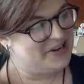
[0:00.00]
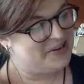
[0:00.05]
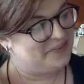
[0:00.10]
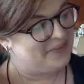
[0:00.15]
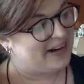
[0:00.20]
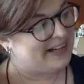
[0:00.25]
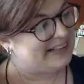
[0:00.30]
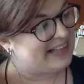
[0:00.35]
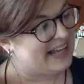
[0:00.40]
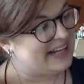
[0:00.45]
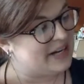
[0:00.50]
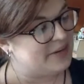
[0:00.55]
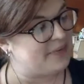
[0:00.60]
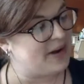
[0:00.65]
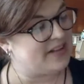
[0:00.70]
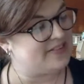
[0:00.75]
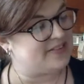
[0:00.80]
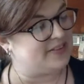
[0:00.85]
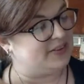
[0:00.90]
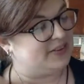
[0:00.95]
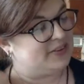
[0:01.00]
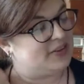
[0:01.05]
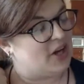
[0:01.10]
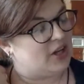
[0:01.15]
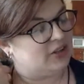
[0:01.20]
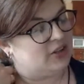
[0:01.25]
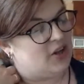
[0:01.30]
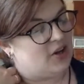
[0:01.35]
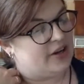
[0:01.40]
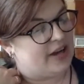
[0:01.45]
When Lady Russell,
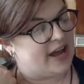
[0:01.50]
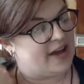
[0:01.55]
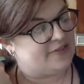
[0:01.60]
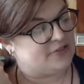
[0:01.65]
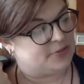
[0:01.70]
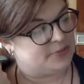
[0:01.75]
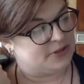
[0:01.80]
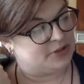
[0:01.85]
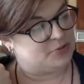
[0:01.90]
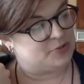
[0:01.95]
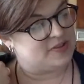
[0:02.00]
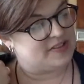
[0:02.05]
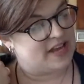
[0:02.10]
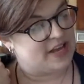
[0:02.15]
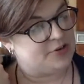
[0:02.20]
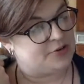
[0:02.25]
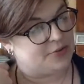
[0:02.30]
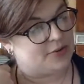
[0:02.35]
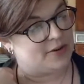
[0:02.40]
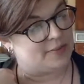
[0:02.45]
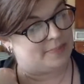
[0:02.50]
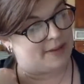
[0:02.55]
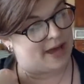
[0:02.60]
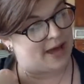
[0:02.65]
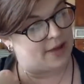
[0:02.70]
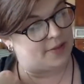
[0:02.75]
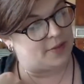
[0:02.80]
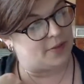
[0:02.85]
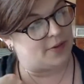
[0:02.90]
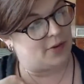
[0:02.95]
not long afterwards, was entering
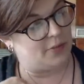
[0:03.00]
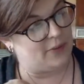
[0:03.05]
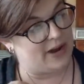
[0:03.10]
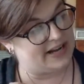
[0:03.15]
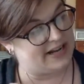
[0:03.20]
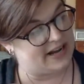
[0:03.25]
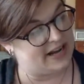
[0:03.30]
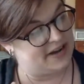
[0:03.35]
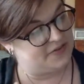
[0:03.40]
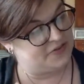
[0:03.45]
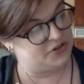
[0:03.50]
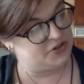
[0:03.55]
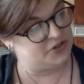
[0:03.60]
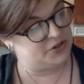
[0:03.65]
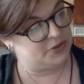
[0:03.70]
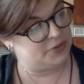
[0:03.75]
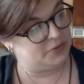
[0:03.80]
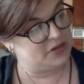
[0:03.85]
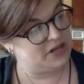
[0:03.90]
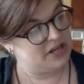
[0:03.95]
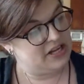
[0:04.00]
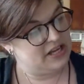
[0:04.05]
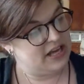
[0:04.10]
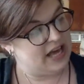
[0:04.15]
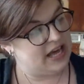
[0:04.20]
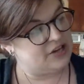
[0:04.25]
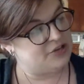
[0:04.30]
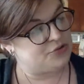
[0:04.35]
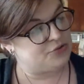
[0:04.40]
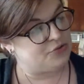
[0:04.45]
Bath on a wet afternoon
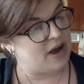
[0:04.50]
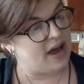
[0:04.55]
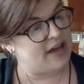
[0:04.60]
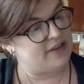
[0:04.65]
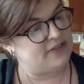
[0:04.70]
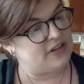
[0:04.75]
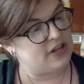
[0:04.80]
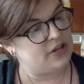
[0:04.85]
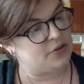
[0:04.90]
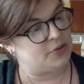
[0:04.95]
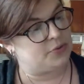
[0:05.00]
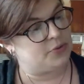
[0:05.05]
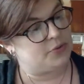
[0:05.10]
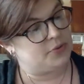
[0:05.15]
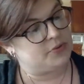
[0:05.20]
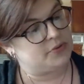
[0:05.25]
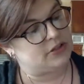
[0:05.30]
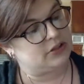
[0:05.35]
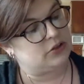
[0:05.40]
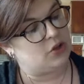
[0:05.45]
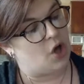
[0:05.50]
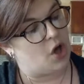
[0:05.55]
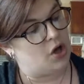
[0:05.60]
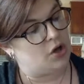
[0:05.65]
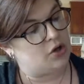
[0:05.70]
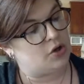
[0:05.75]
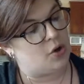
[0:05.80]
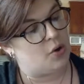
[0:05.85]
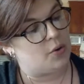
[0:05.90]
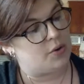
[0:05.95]
and driving through the
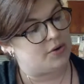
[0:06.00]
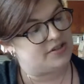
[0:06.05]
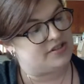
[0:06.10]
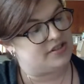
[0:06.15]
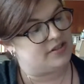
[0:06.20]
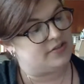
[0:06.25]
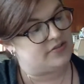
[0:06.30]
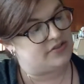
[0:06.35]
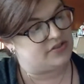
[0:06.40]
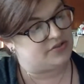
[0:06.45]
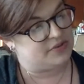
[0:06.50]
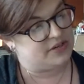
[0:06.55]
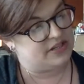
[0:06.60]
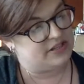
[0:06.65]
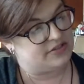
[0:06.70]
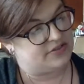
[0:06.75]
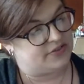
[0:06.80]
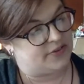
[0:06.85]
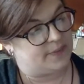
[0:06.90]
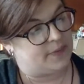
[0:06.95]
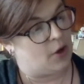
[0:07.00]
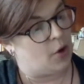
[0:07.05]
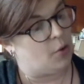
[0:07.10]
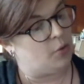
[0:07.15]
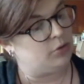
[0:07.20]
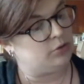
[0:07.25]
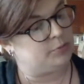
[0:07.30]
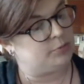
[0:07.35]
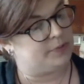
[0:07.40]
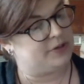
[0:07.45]
long course of streets from the
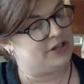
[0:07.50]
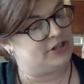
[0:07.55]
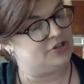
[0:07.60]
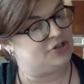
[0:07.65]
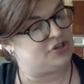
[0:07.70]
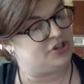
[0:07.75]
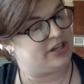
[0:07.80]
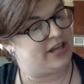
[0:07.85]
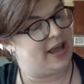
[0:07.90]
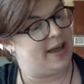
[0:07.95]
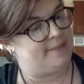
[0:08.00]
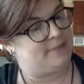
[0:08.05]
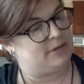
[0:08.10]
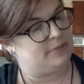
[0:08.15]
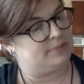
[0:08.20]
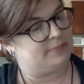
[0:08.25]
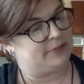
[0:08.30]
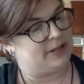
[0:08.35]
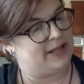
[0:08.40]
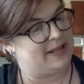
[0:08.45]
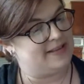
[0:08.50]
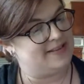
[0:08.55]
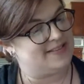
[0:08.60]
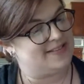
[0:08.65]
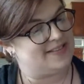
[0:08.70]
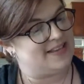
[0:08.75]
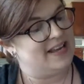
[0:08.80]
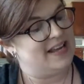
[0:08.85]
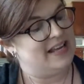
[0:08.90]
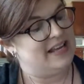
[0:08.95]
Old Bridge to Camden
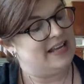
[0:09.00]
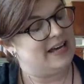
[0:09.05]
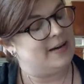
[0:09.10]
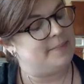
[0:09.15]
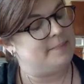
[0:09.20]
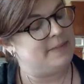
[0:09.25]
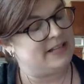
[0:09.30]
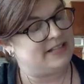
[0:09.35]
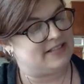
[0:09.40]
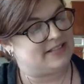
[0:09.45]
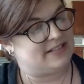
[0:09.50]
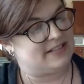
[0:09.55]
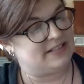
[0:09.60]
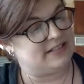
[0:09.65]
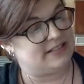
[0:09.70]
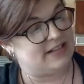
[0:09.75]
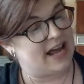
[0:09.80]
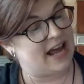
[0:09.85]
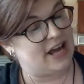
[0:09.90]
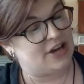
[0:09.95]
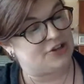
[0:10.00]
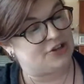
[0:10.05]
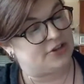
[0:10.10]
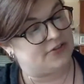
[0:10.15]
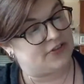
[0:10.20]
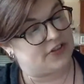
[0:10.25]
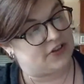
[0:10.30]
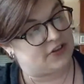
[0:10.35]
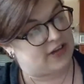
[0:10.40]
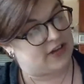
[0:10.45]
Place, amidst the dash
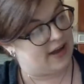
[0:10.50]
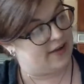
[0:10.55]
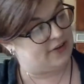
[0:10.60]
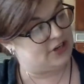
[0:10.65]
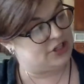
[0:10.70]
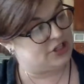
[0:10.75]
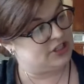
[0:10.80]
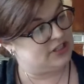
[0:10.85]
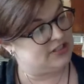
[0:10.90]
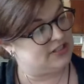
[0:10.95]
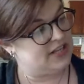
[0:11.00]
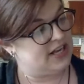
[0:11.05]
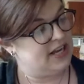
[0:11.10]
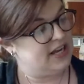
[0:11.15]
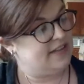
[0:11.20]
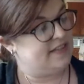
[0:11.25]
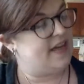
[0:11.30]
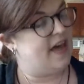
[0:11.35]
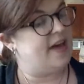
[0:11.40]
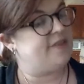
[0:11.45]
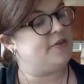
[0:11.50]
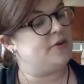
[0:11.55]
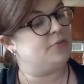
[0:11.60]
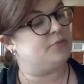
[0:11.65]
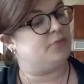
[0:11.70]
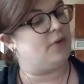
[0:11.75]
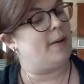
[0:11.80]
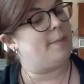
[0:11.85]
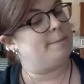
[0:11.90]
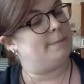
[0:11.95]
of other carriages, the
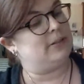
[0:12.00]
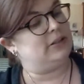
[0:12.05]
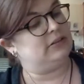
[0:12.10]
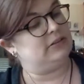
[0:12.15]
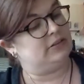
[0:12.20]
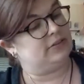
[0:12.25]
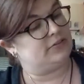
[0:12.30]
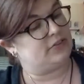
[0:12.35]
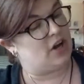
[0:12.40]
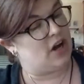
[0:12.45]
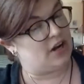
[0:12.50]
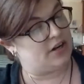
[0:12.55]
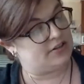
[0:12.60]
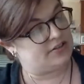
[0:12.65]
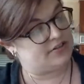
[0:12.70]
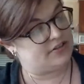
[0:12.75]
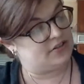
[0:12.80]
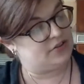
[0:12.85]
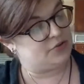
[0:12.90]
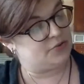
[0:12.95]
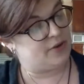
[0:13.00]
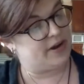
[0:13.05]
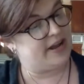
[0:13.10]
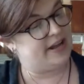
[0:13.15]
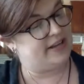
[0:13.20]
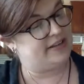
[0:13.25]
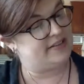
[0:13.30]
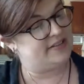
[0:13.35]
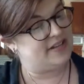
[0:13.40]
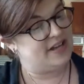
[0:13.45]
heavy rumble of carts and
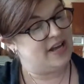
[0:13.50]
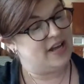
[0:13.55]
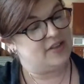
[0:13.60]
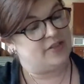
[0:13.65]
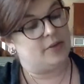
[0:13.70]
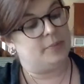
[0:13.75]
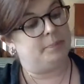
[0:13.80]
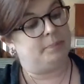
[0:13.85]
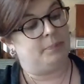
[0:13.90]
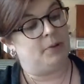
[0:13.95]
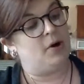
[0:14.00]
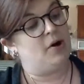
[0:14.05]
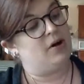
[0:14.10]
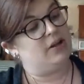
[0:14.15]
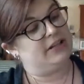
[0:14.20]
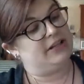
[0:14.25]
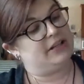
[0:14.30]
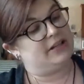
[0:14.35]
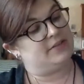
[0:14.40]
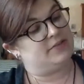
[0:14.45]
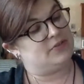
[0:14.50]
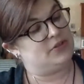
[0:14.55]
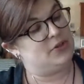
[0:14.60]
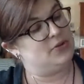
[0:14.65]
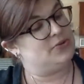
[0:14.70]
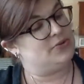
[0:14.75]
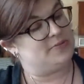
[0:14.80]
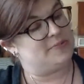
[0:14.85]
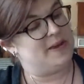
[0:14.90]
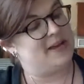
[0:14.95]
drays, the bawling of
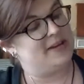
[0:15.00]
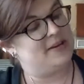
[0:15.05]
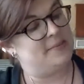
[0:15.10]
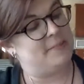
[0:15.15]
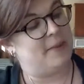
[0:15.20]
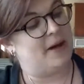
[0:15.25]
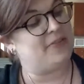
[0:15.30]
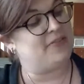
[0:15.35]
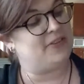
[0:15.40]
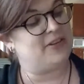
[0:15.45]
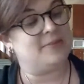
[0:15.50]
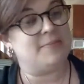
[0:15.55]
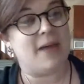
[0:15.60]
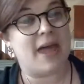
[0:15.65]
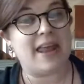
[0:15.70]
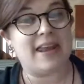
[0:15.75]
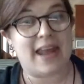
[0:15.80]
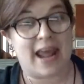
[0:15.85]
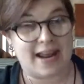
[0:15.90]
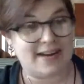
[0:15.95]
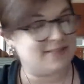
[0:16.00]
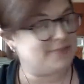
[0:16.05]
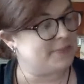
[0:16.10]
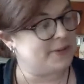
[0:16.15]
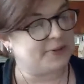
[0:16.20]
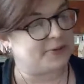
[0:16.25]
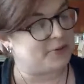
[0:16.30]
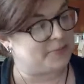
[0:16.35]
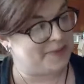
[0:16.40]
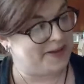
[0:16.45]
newsmen, muffin men, and
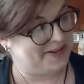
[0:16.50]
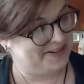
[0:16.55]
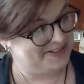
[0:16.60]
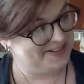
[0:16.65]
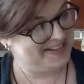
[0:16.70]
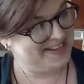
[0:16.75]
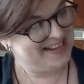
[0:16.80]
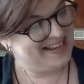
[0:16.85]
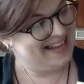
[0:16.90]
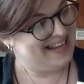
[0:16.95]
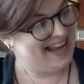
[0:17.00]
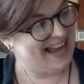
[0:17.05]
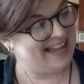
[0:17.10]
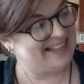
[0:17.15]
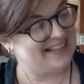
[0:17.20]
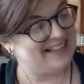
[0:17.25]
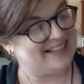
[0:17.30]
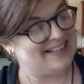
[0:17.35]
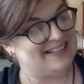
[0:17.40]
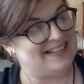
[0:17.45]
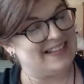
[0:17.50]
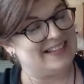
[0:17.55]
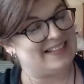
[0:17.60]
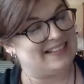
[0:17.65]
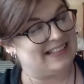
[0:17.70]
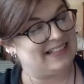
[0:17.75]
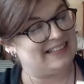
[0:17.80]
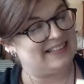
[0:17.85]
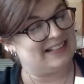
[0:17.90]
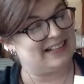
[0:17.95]
milkmen, and the
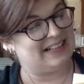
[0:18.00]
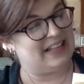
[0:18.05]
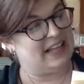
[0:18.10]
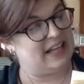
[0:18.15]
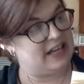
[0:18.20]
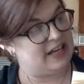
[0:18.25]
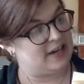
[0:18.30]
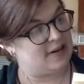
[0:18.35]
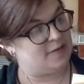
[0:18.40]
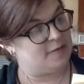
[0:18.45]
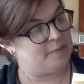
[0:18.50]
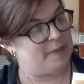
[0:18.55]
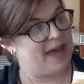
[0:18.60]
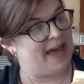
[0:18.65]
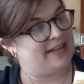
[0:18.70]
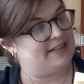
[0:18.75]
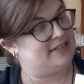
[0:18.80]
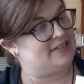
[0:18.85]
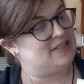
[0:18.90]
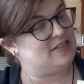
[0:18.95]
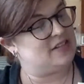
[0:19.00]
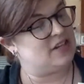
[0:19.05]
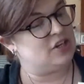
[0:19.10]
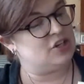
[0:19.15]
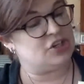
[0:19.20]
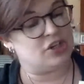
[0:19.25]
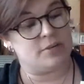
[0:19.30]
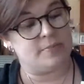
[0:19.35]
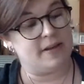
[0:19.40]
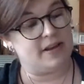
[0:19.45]
ceaseless clink of pattens,
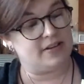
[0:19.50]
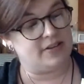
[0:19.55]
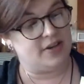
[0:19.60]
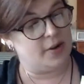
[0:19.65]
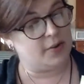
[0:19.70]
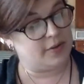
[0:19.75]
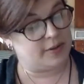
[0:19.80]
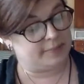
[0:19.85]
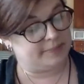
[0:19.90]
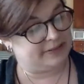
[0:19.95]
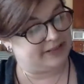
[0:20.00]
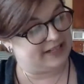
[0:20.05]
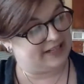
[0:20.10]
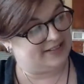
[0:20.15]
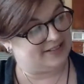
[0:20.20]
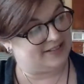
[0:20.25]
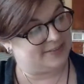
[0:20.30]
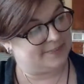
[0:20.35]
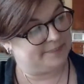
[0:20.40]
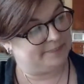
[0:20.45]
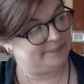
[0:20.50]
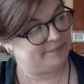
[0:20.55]
she made no complaint.